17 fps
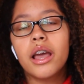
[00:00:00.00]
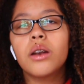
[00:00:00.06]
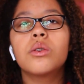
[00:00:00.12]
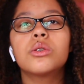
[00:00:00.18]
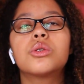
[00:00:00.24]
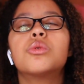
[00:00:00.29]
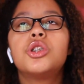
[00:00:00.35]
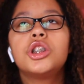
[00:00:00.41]
And
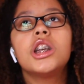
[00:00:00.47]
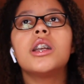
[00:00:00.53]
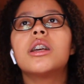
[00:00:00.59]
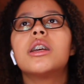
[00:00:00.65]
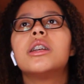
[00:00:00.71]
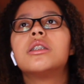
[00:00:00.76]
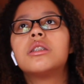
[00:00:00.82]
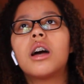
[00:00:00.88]
also,
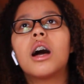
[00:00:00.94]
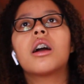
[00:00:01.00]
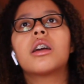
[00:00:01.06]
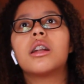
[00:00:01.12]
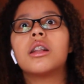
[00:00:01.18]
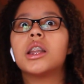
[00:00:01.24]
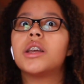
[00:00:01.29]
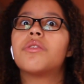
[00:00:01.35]
Gina is not
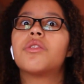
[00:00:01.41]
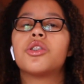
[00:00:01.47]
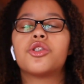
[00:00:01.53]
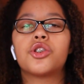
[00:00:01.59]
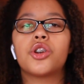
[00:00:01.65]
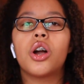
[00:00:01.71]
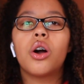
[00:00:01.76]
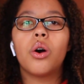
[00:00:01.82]
gonna leave the
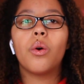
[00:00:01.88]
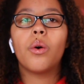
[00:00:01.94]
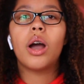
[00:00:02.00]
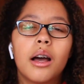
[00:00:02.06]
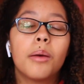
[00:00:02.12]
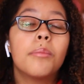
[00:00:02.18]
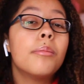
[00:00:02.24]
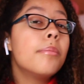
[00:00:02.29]
show.
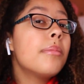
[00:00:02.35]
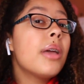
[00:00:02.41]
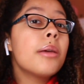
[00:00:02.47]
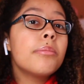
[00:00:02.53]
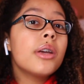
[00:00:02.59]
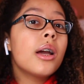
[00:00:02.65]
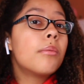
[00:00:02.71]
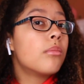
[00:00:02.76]

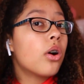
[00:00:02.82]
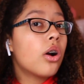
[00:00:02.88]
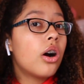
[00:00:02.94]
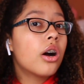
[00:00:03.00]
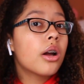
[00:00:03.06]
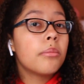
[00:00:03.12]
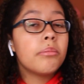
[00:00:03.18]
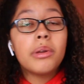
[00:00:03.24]
Maybe I'm
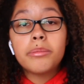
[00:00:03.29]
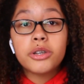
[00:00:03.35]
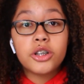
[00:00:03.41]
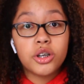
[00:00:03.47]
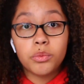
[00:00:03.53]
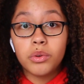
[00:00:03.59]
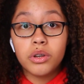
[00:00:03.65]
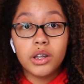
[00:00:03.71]
wrong, maybe
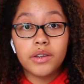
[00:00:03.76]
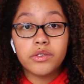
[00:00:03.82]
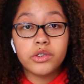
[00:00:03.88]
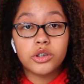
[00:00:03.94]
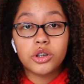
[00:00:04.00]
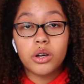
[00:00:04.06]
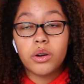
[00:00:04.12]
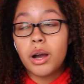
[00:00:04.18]
she will leave
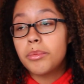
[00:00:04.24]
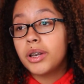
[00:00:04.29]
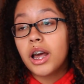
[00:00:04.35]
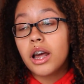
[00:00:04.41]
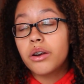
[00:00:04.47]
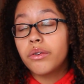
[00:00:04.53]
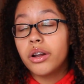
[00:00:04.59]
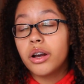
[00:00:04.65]
the show. I mean,
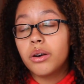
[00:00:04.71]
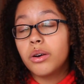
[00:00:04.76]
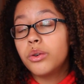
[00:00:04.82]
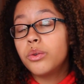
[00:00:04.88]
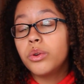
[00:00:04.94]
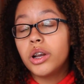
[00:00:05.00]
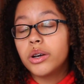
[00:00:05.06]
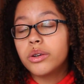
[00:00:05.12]
I don't know,
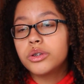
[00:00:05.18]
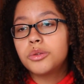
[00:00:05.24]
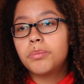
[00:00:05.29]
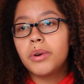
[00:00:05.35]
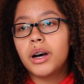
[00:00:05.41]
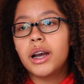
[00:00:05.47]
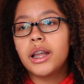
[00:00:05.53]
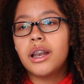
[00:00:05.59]
who knows,
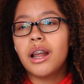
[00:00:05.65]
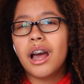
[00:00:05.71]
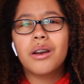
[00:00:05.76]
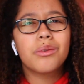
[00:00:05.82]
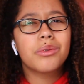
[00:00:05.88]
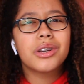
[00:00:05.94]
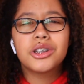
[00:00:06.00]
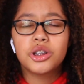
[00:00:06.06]
but I
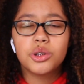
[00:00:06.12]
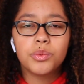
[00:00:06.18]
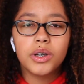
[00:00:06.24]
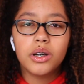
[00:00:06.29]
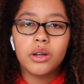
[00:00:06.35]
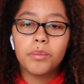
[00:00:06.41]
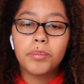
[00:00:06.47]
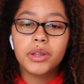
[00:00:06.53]
don't think she
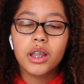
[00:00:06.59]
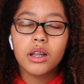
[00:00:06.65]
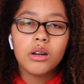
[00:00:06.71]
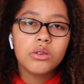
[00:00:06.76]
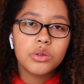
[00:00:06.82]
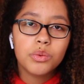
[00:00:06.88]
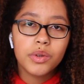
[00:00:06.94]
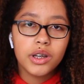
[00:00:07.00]
will. But then
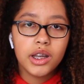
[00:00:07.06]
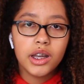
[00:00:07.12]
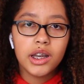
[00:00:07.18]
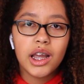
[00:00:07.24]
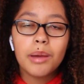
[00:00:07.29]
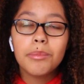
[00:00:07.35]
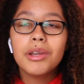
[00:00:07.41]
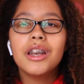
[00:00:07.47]
also with
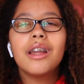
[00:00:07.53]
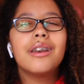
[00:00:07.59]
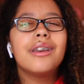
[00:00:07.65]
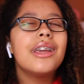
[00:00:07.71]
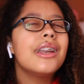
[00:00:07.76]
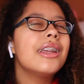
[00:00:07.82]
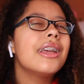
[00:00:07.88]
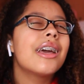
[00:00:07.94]
Nini, I mean,
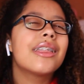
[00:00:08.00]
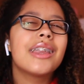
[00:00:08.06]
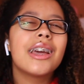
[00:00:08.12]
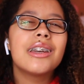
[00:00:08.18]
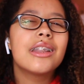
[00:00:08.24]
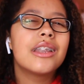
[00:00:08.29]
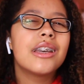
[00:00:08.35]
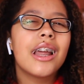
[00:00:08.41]
Nini at the
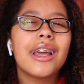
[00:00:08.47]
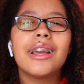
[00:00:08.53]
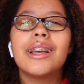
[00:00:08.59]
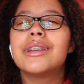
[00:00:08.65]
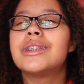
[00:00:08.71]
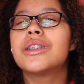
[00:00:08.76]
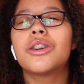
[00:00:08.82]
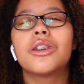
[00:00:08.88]
end of the day
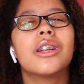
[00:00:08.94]
isn't